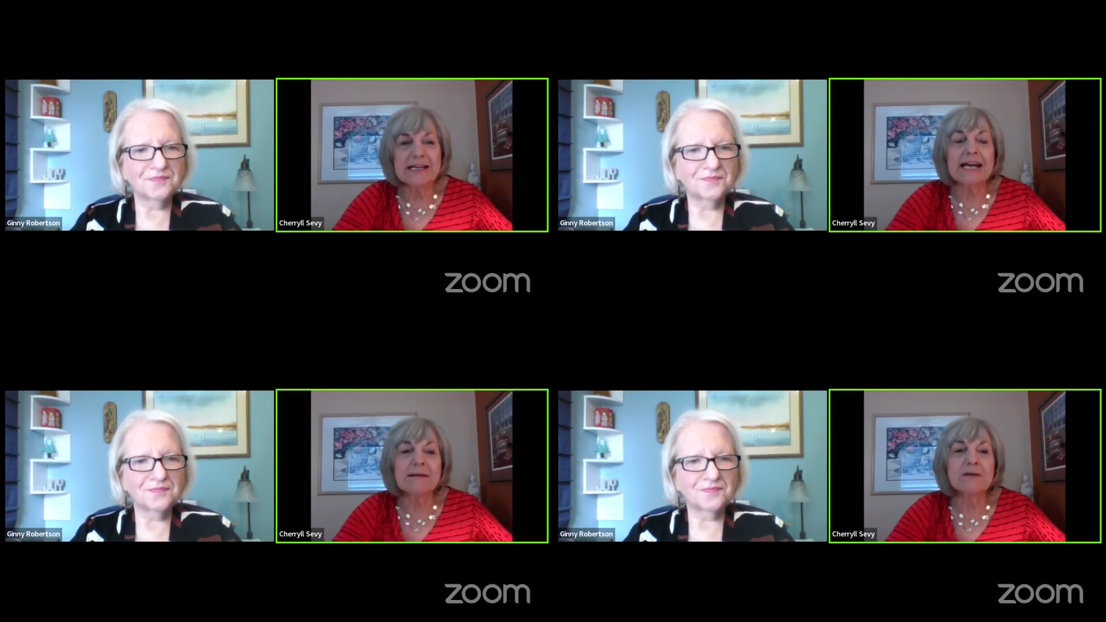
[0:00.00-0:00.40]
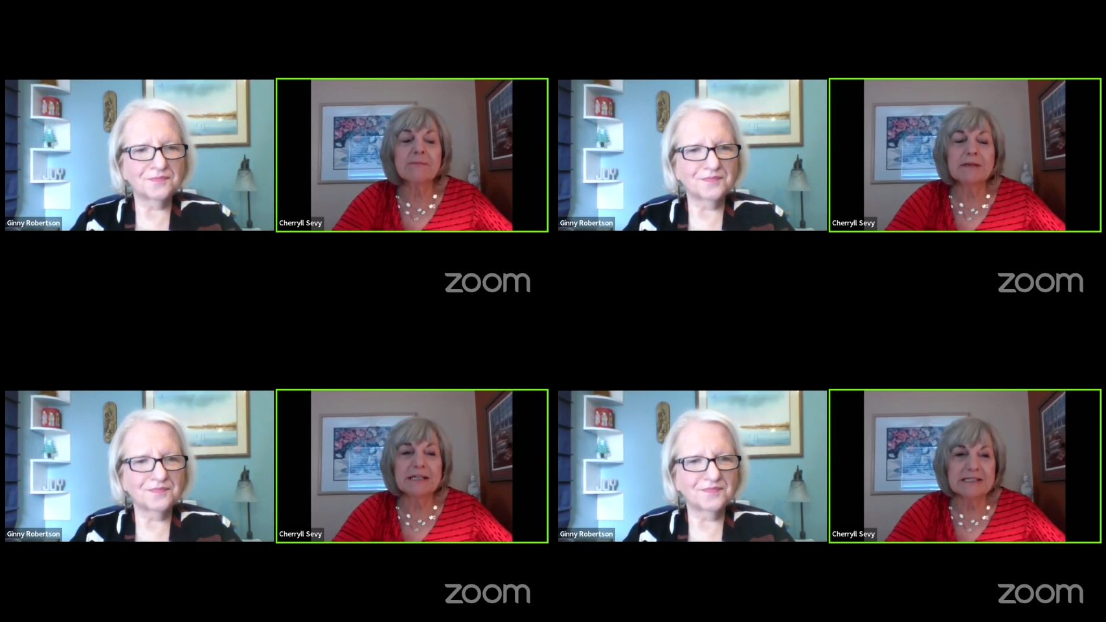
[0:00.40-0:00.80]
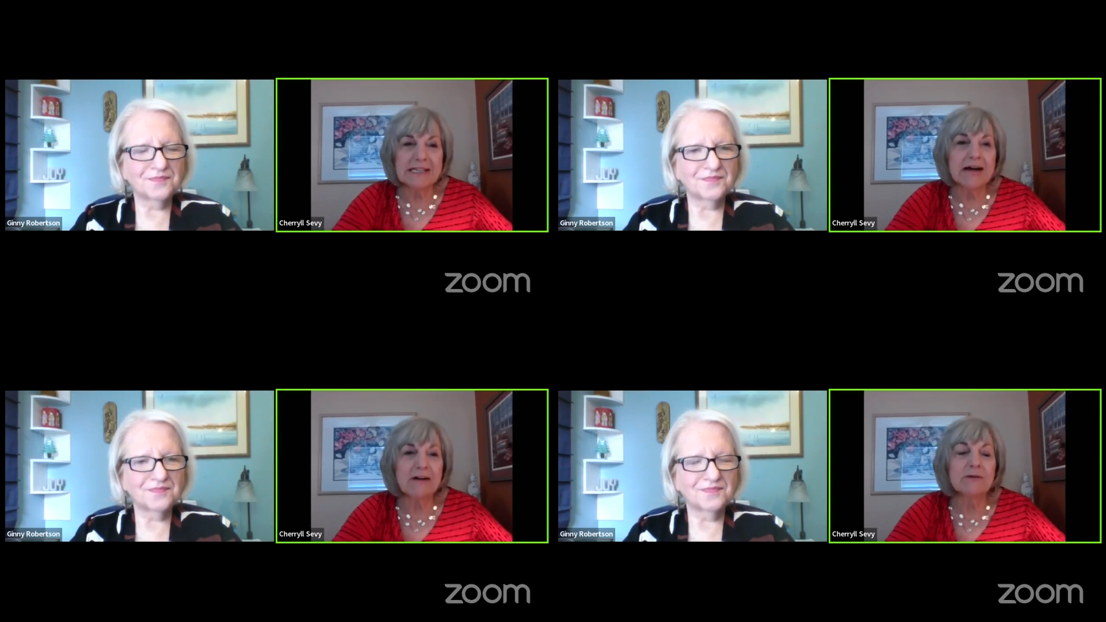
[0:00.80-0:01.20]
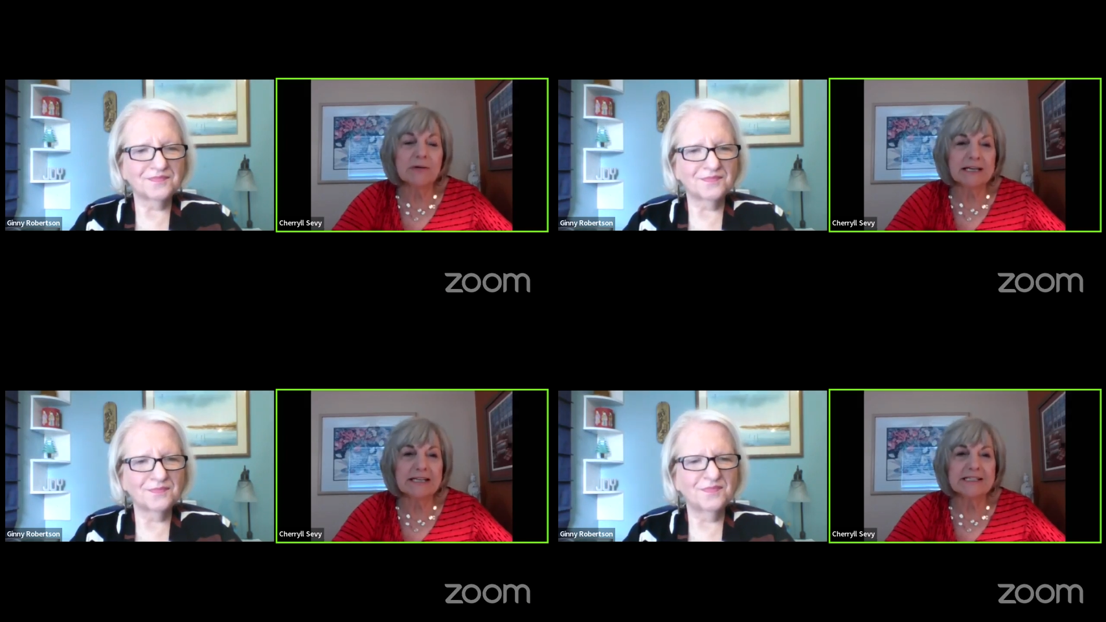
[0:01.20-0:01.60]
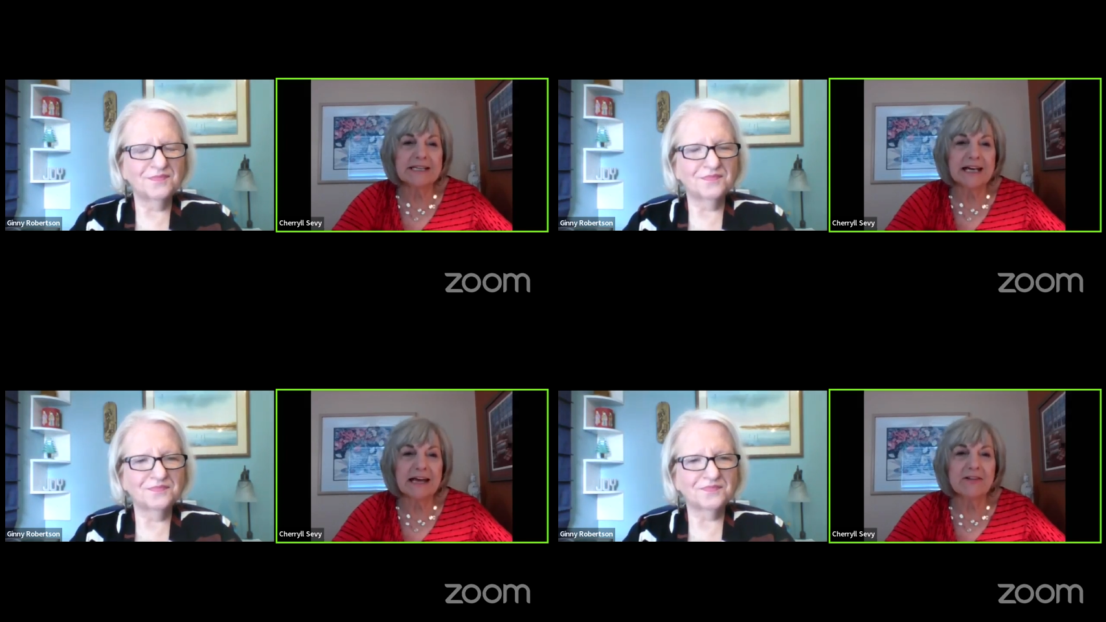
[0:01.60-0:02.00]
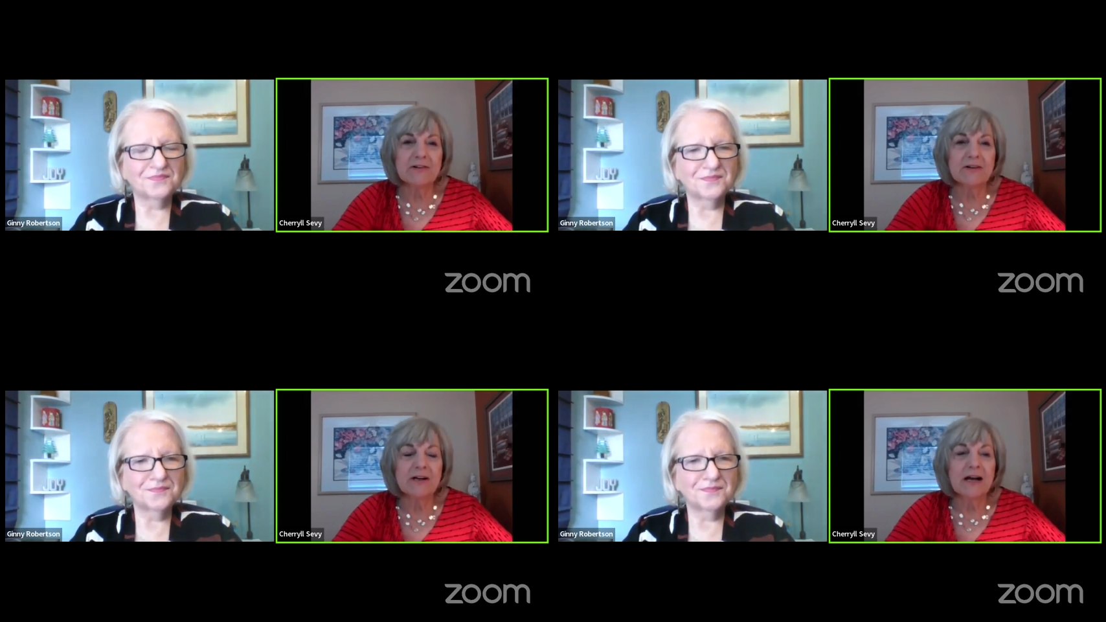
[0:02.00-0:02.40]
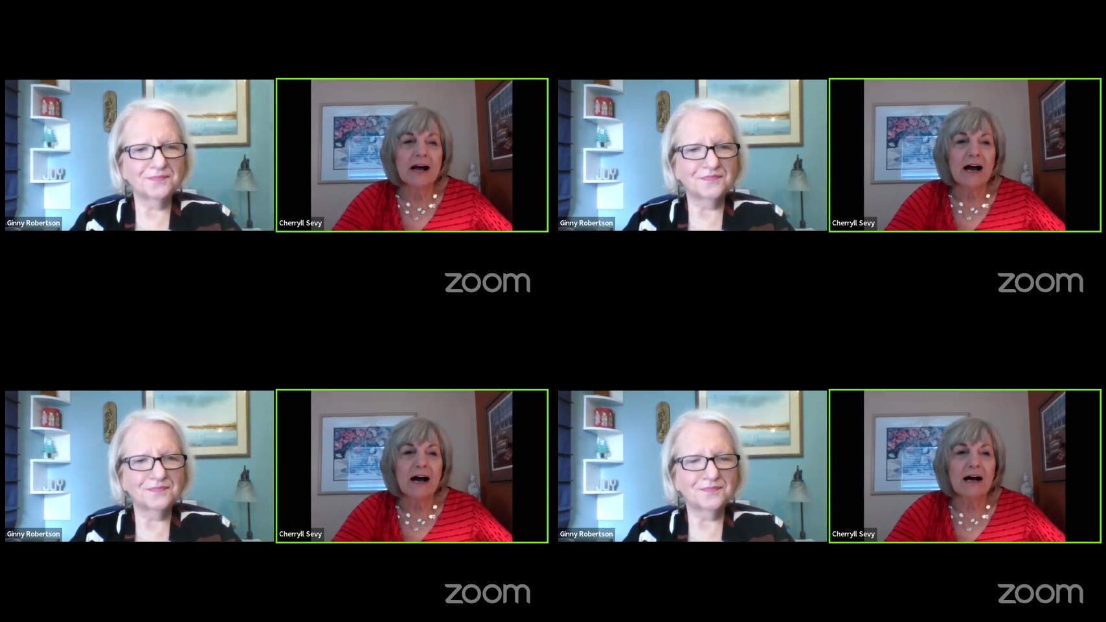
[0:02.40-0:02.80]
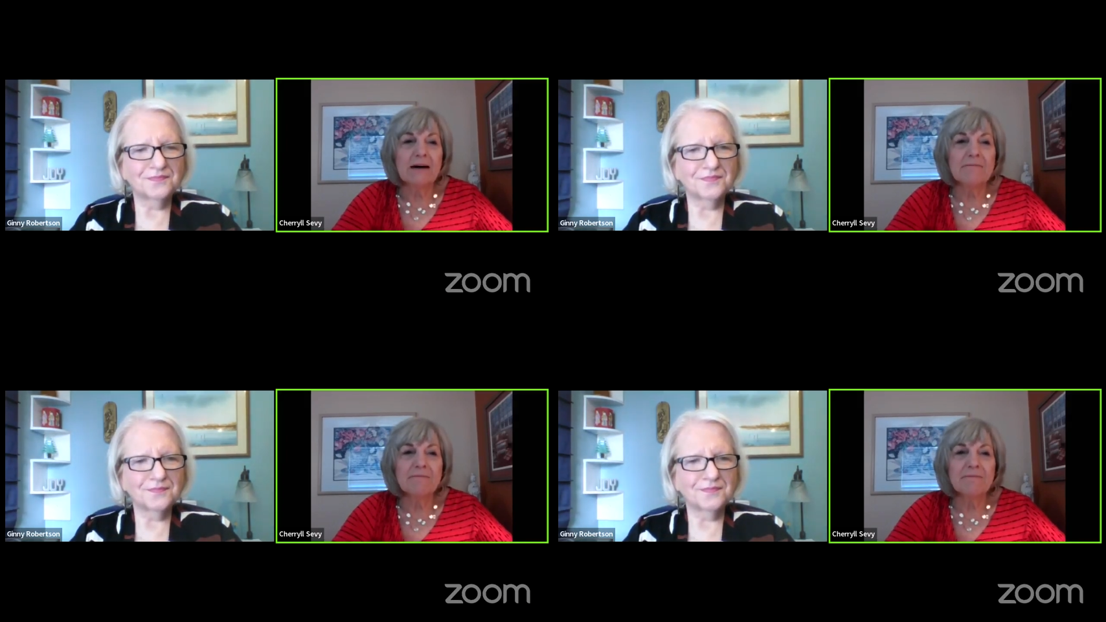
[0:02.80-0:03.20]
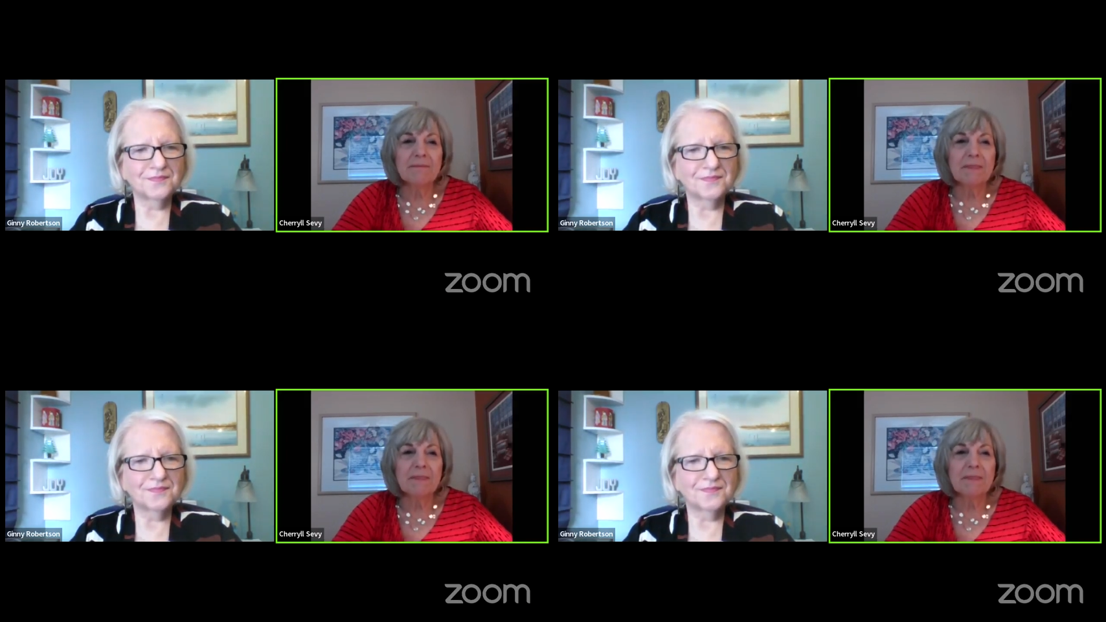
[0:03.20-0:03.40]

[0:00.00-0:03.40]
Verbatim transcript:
Speaker 1: said hey i'm going to be in town you want to get together um,